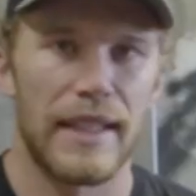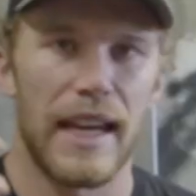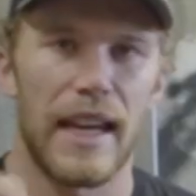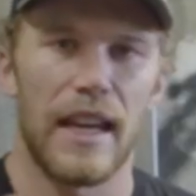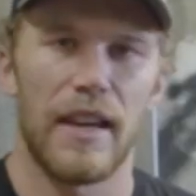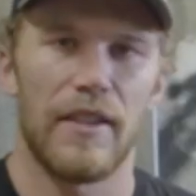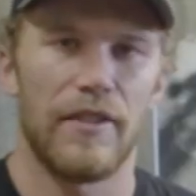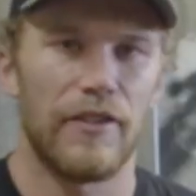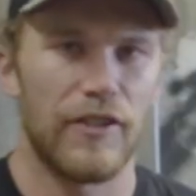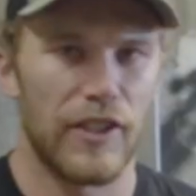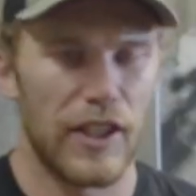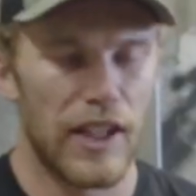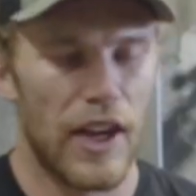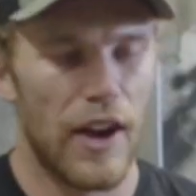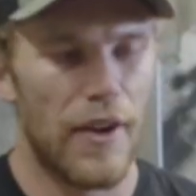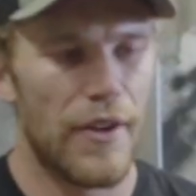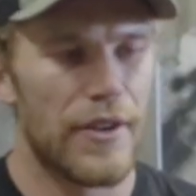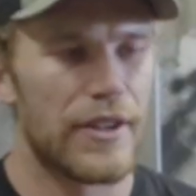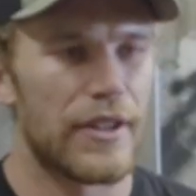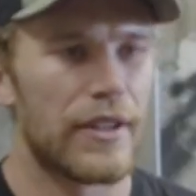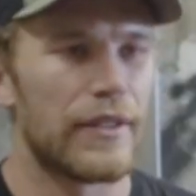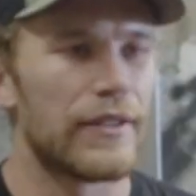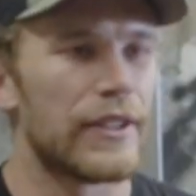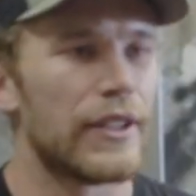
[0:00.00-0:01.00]
Dave, the
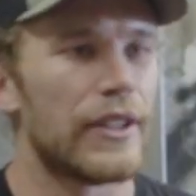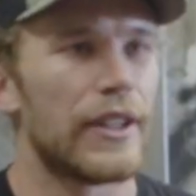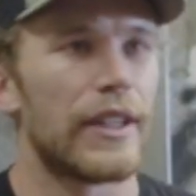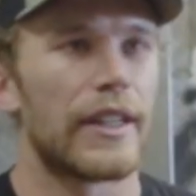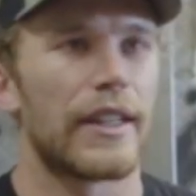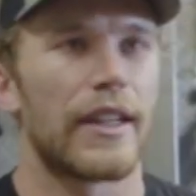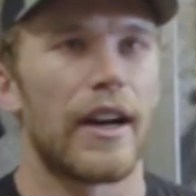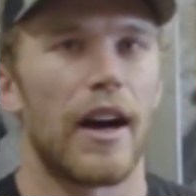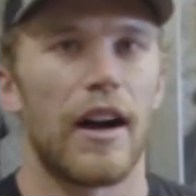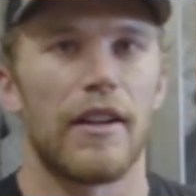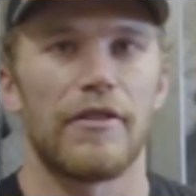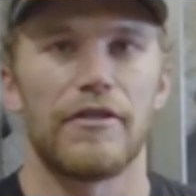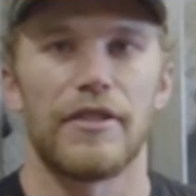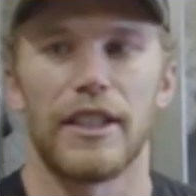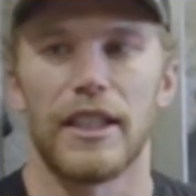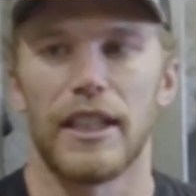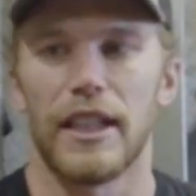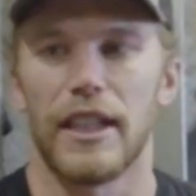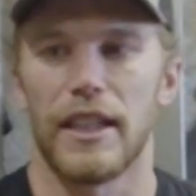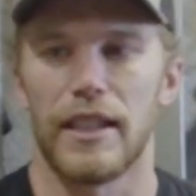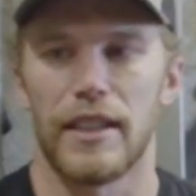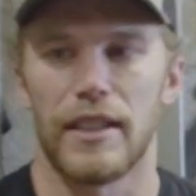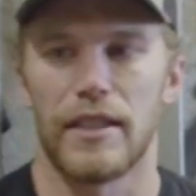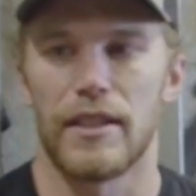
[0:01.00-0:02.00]
owner of Union
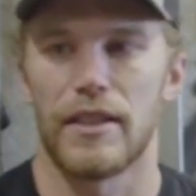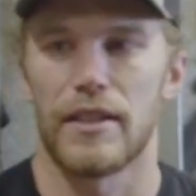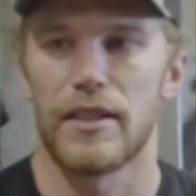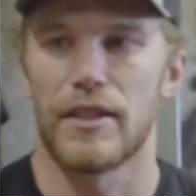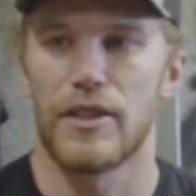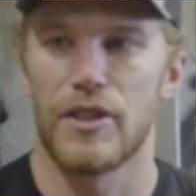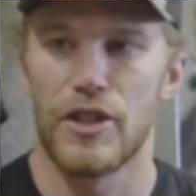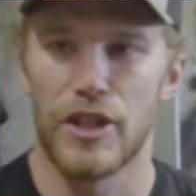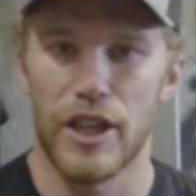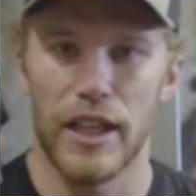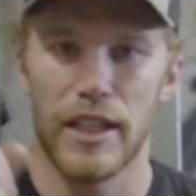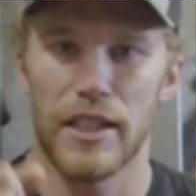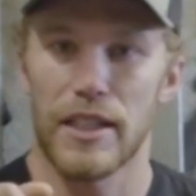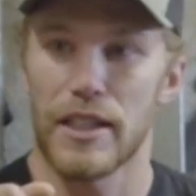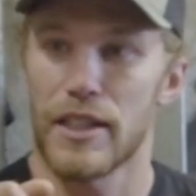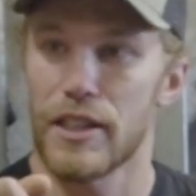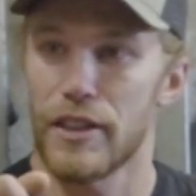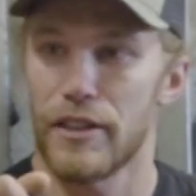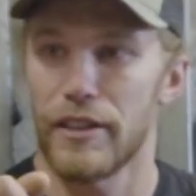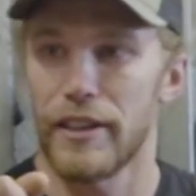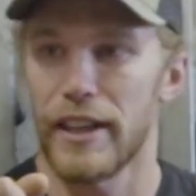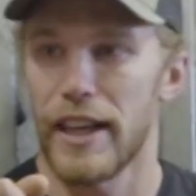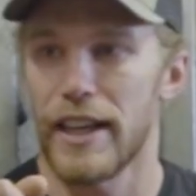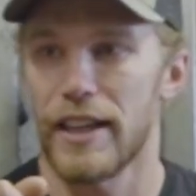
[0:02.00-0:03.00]
Coffee, is
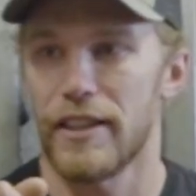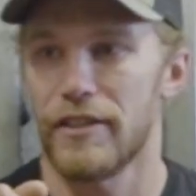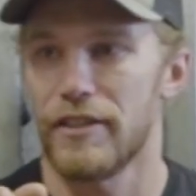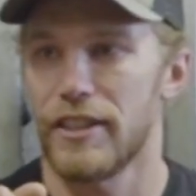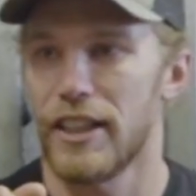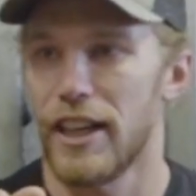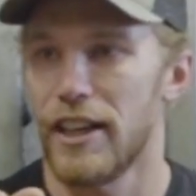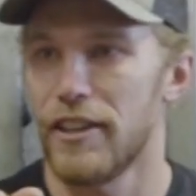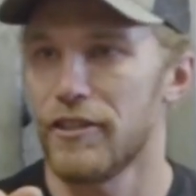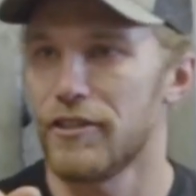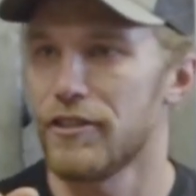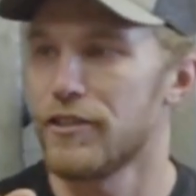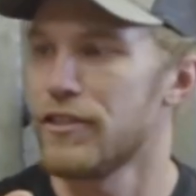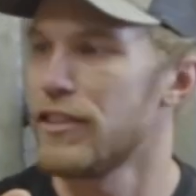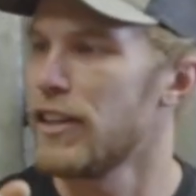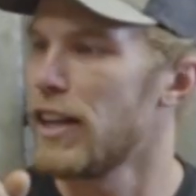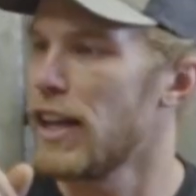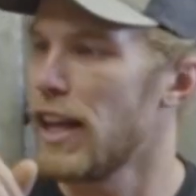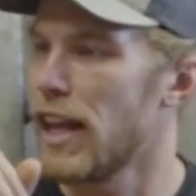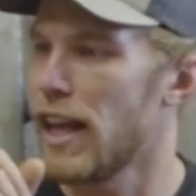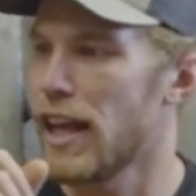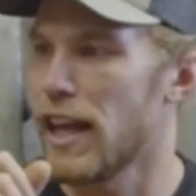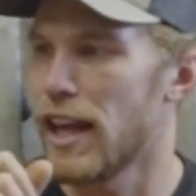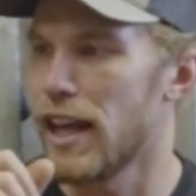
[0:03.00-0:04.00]
just creative enough
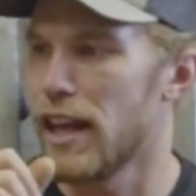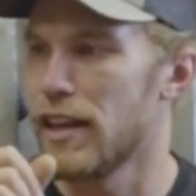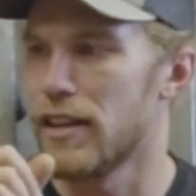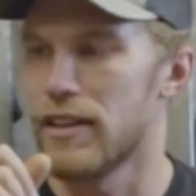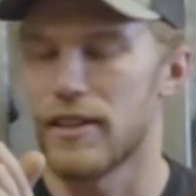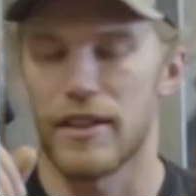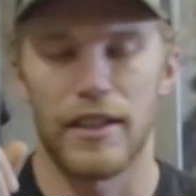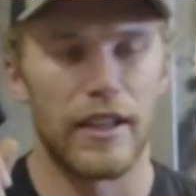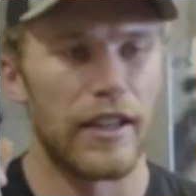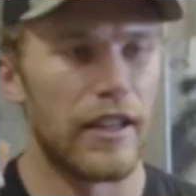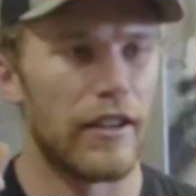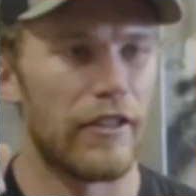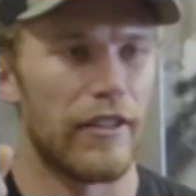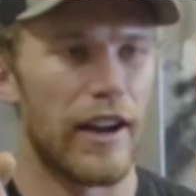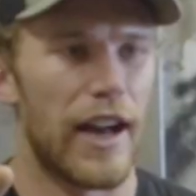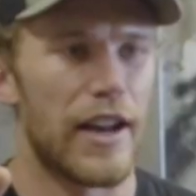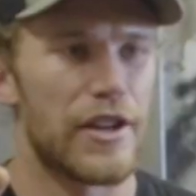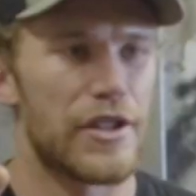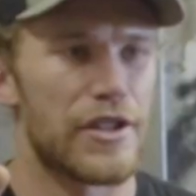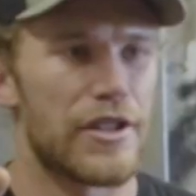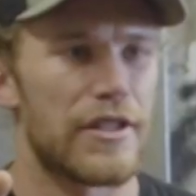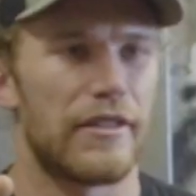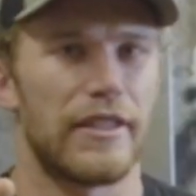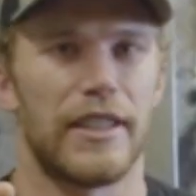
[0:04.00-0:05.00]
and
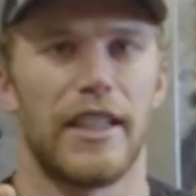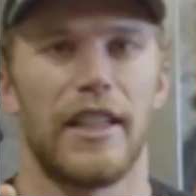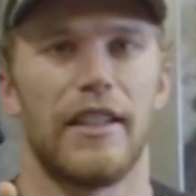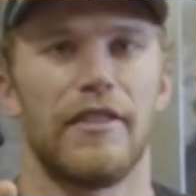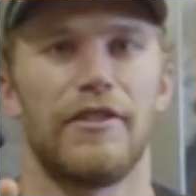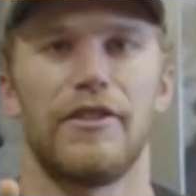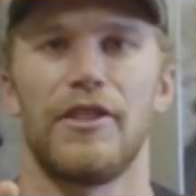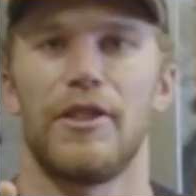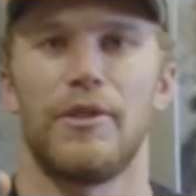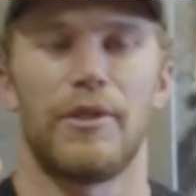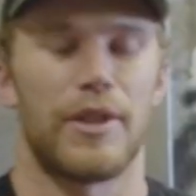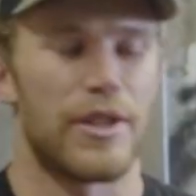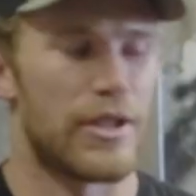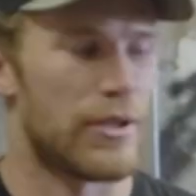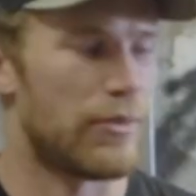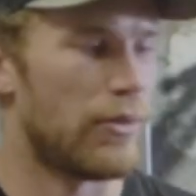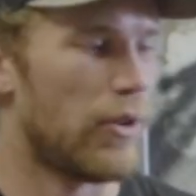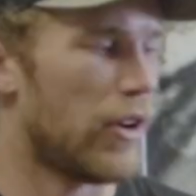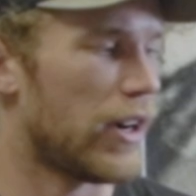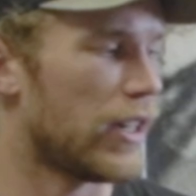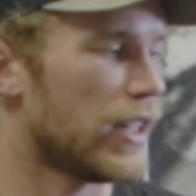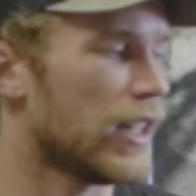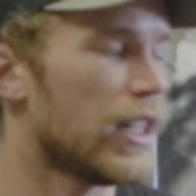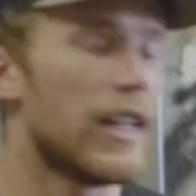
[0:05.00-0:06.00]
irrational enough to want to
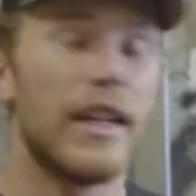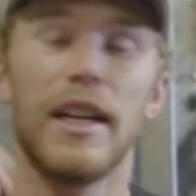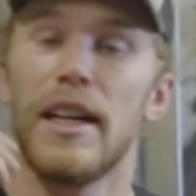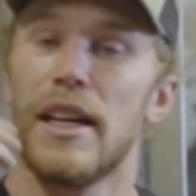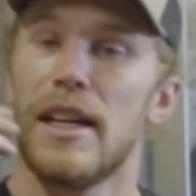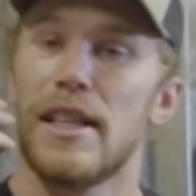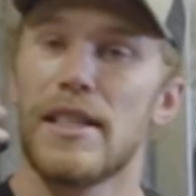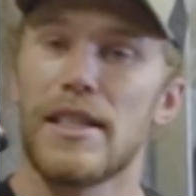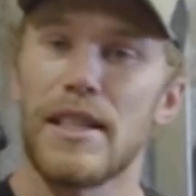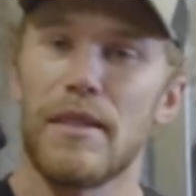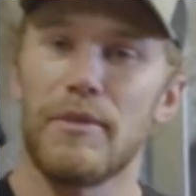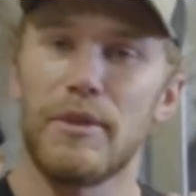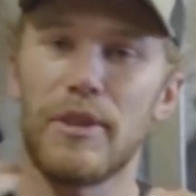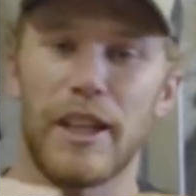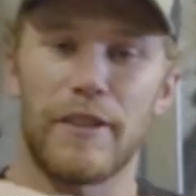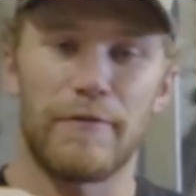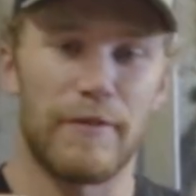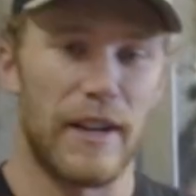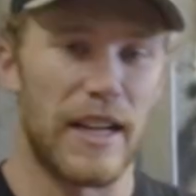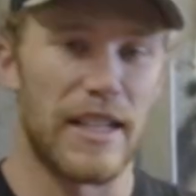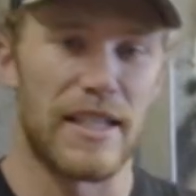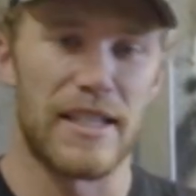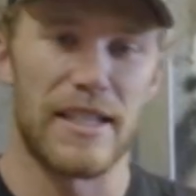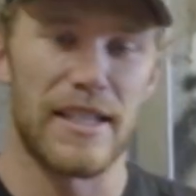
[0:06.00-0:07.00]
support someone like
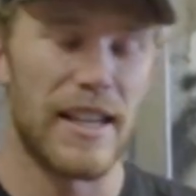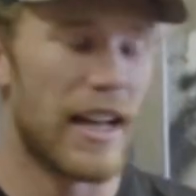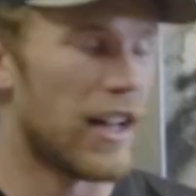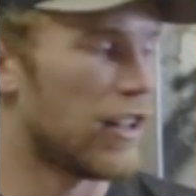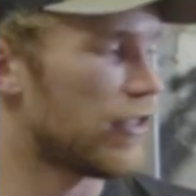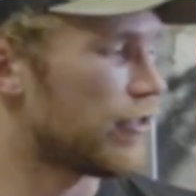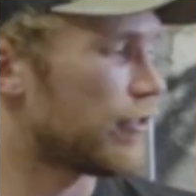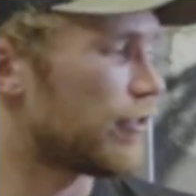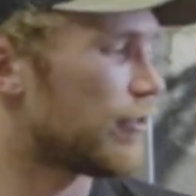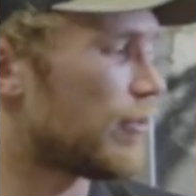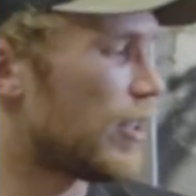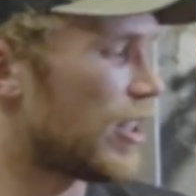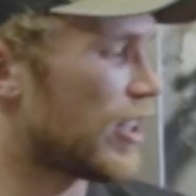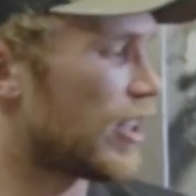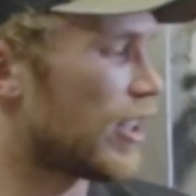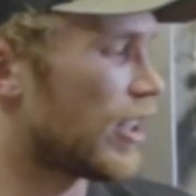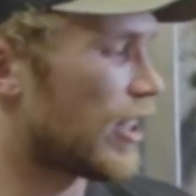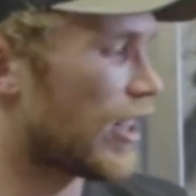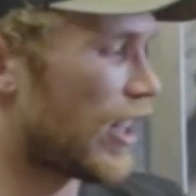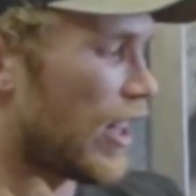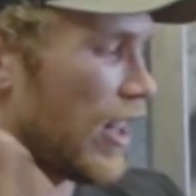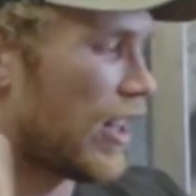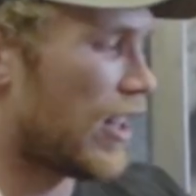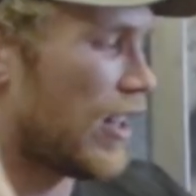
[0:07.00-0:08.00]
myself
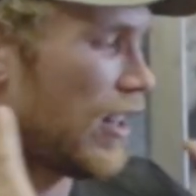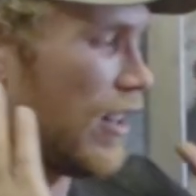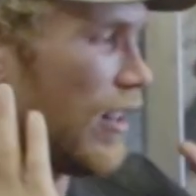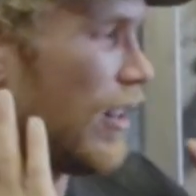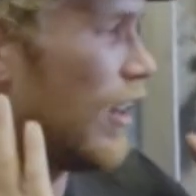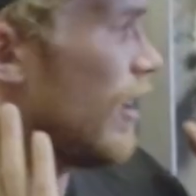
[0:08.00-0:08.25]
making an